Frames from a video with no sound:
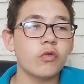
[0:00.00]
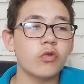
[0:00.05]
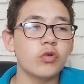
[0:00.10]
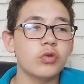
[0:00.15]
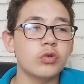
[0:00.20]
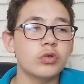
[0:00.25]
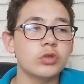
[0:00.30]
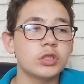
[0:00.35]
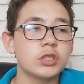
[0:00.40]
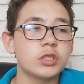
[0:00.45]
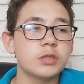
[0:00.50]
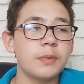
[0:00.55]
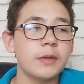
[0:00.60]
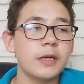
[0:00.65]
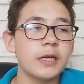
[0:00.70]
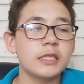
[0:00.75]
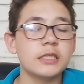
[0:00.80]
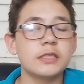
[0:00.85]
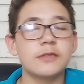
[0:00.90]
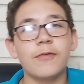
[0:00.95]
for
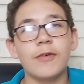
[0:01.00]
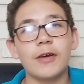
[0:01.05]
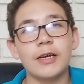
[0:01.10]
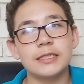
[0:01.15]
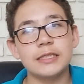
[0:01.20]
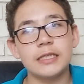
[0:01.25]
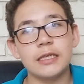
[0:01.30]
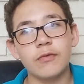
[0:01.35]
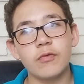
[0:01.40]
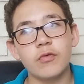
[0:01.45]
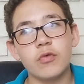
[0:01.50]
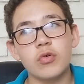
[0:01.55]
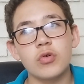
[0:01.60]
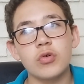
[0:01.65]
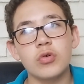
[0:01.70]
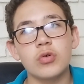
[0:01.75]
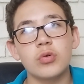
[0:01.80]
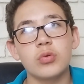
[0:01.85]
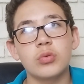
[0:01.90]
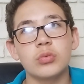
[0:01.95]
Spurs fighting
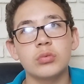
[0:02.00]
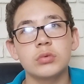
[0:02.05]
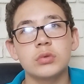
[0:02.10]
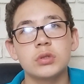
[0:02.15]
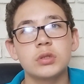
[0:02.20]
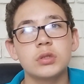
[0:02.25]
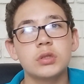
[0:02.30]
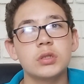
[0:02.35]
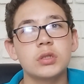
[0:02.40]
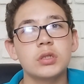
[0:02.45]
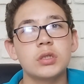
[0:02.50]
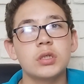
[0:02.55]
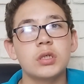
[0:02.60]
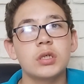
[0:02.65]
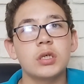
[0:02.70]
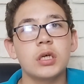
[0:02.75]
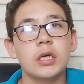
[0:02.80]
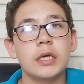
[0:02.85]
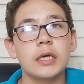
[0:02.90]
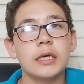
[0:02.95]
for
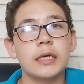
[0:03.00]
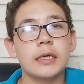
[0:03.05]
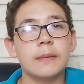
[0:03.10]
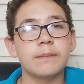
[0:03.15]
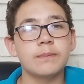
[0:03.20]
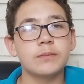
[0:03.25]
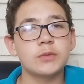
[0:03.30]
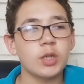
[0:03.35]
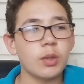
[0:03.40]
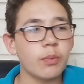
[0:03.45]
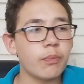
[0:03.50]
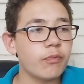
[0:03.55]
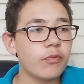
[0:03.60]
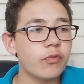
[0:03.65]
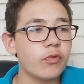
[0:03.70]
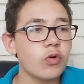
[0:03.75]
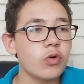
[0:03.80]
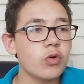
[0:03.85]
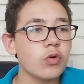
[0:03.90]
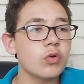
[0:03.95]
top
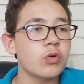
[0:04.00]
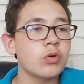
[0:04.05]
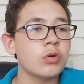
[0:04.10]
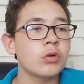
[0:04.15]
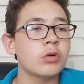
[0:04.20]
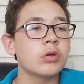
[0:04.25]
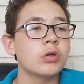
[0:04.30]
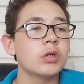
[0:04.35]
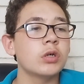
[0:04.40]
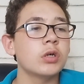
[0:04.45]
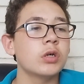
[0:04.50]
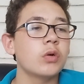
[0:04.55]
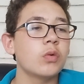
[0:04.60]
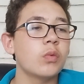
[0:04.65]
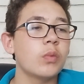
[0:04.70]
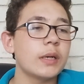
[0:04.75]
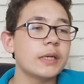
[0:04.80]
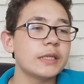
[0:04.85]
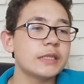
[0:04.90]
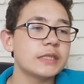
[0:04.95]
four,
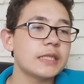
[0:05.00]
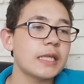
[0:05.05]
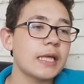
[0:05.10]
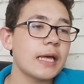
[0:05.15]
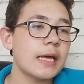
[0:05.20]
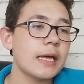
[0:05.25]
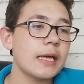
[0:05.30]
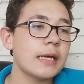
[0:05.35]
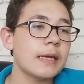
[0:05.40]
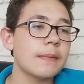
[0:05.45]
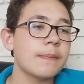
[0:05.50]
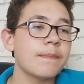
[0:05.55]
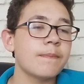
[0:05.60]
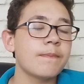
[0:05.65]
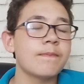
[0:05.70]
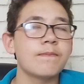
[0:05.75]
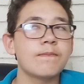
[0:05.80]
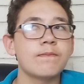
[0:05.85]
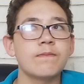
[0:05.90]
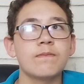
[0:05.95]
West
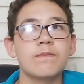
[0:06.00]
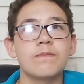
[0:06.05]
Ham,